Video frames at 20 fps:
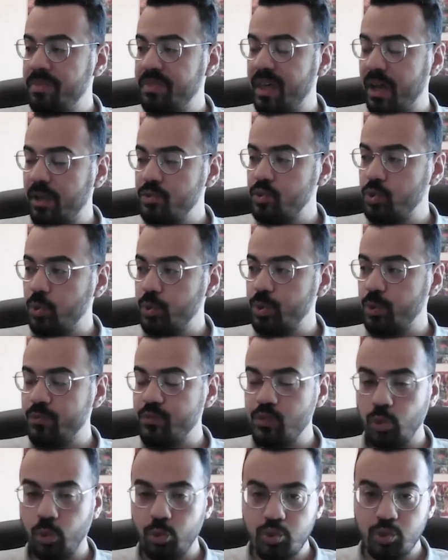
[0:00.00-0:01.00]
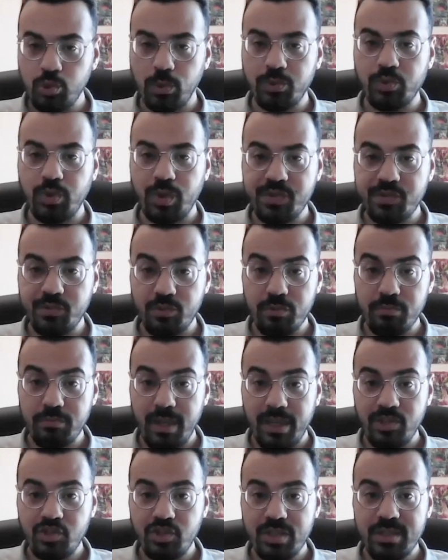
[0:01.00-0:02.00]
that sort of social
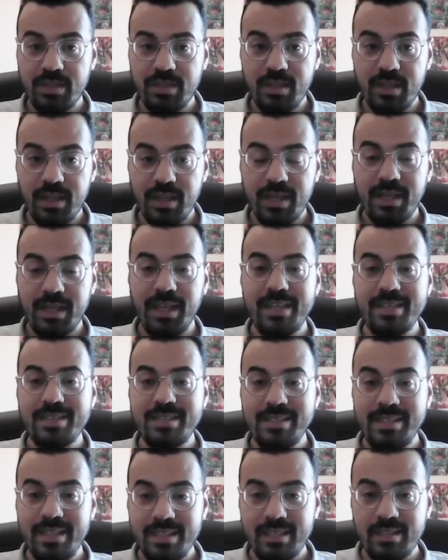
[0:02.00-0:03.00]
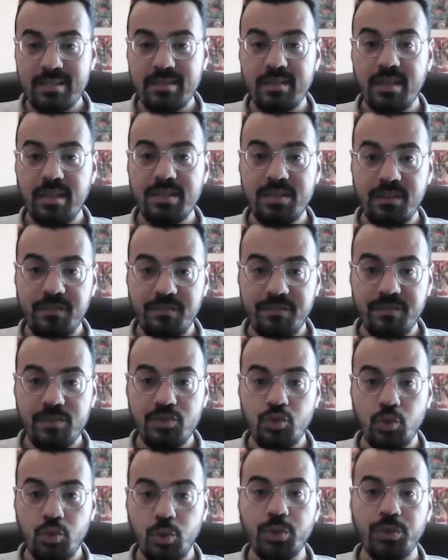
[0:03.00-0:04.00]
transformation is leading to a
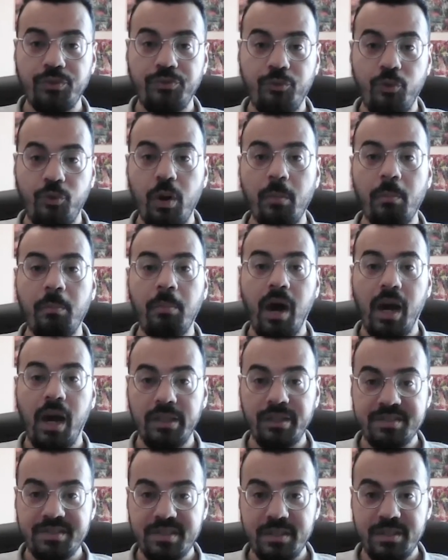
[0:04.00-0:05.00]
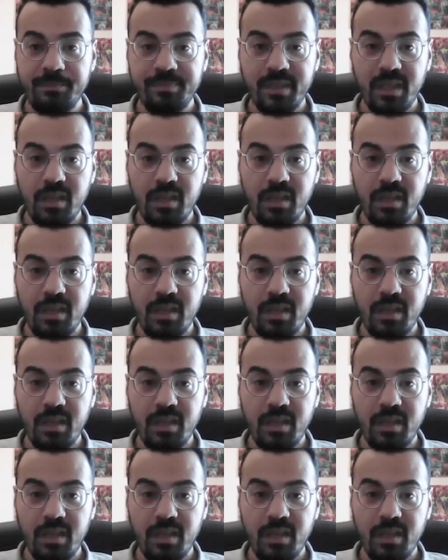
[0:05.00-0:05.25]
different sort of foreign policy,